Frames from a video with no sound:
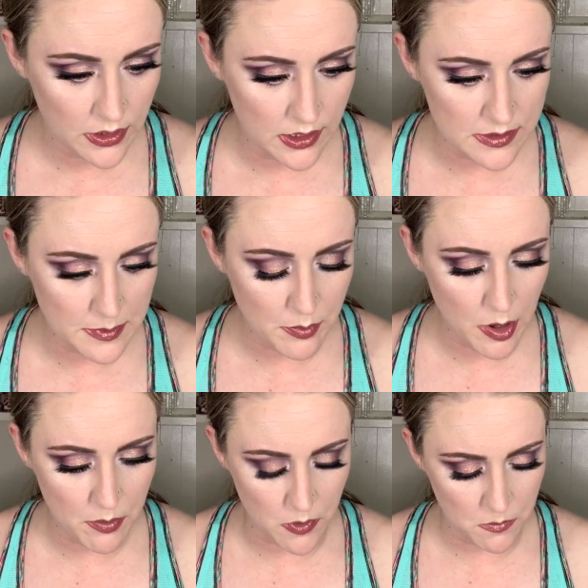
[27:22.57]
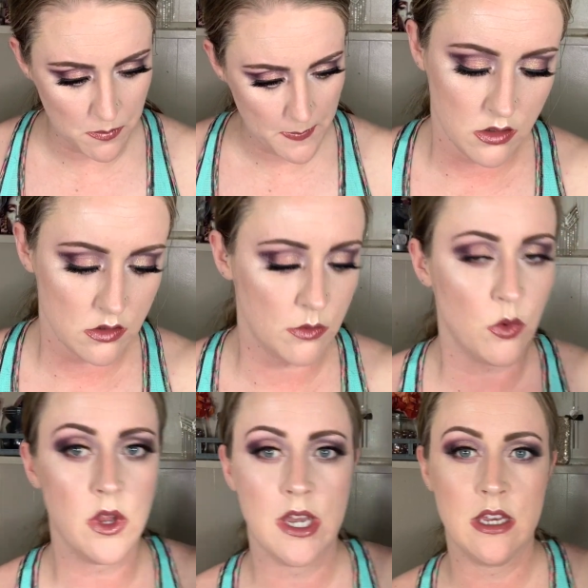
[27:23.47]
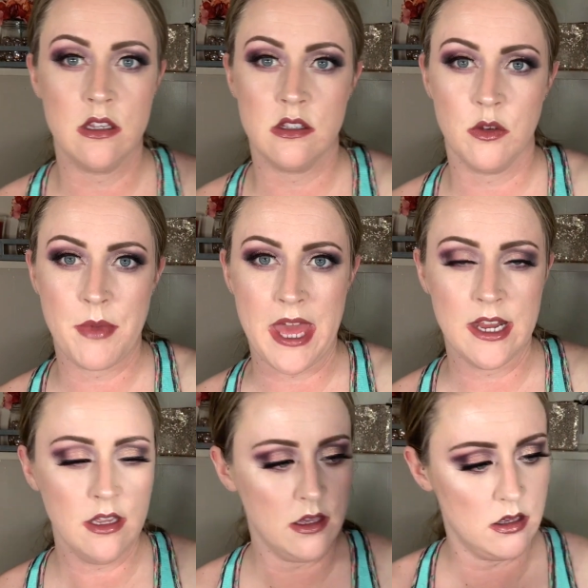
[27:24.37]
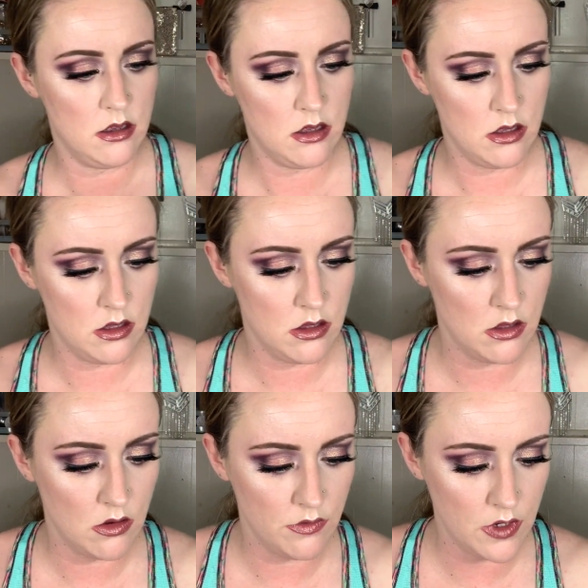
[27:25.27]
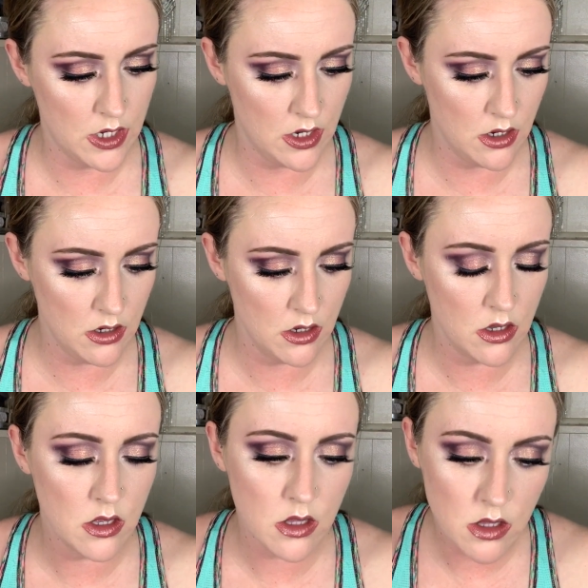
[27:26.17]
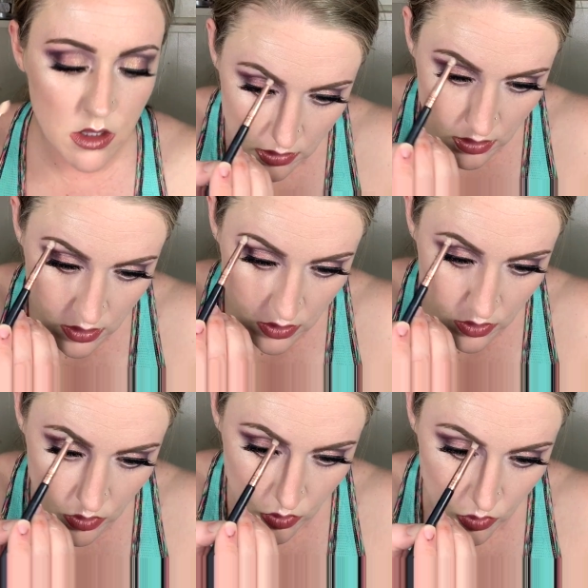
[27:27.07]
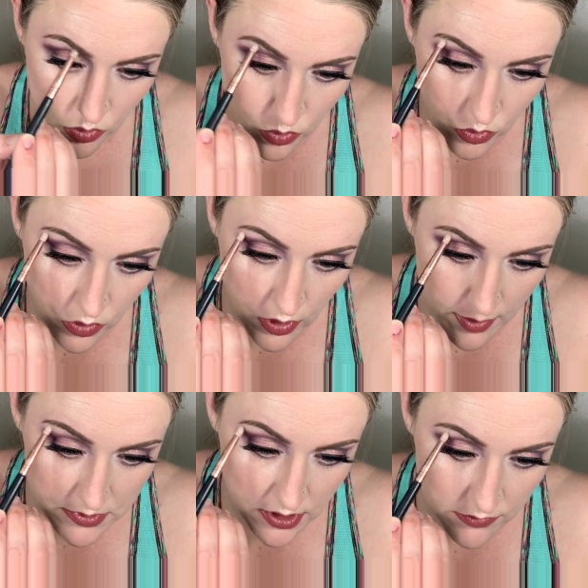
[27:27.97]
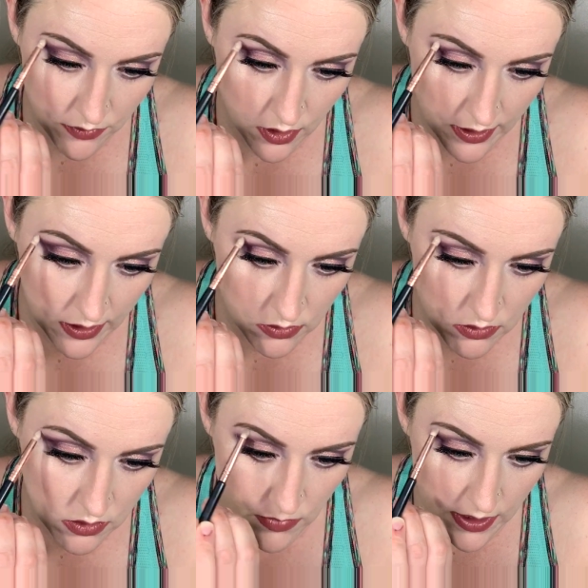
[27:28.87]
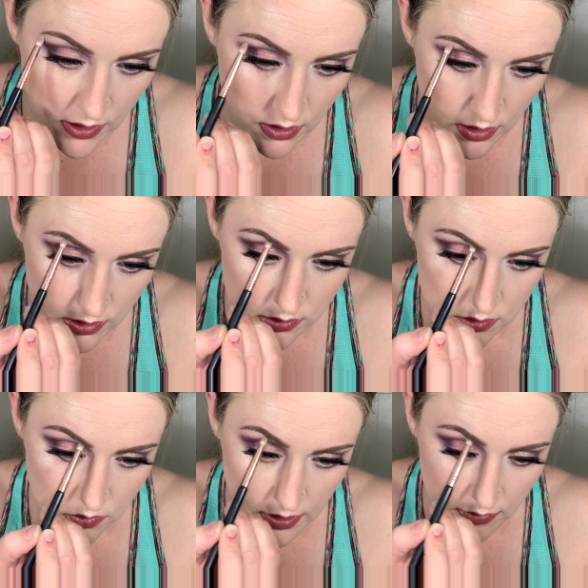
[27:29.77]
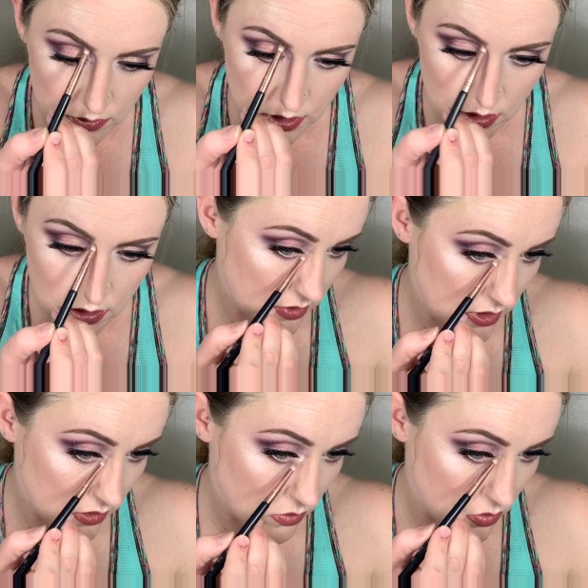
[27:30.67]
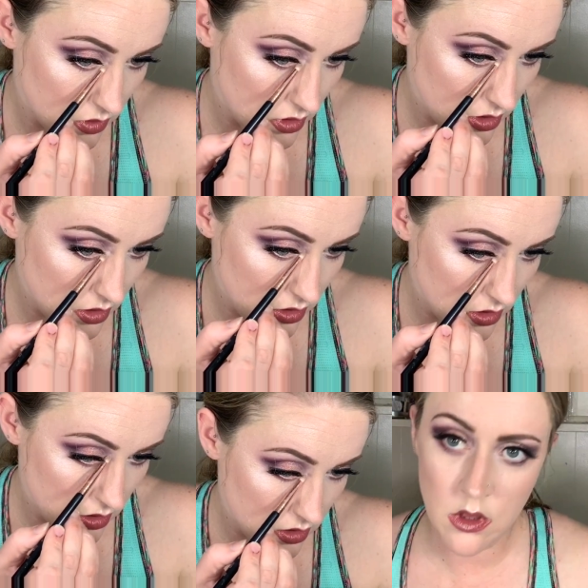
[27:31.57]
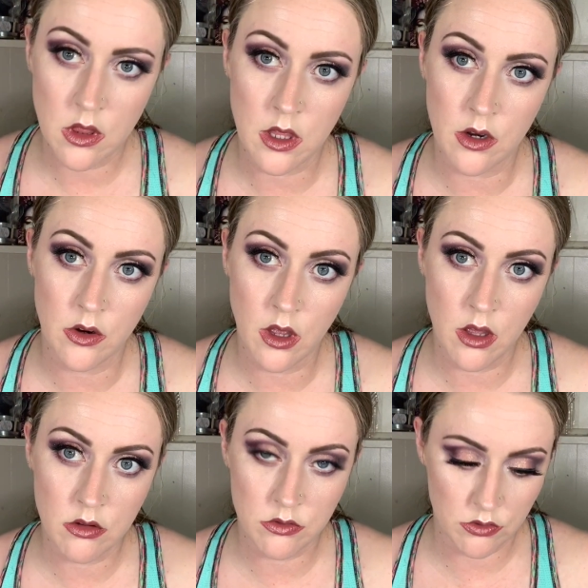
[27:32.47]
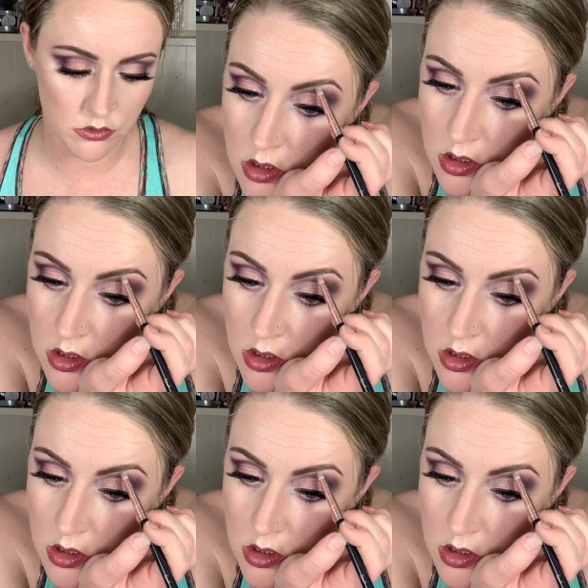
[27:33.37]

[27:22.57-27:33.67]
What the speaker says: is my brow bone. So I'm going into Somatic over here. Ooh, crap ton of fallout. Might have gone in too heavy. Inner corner. Clean her off.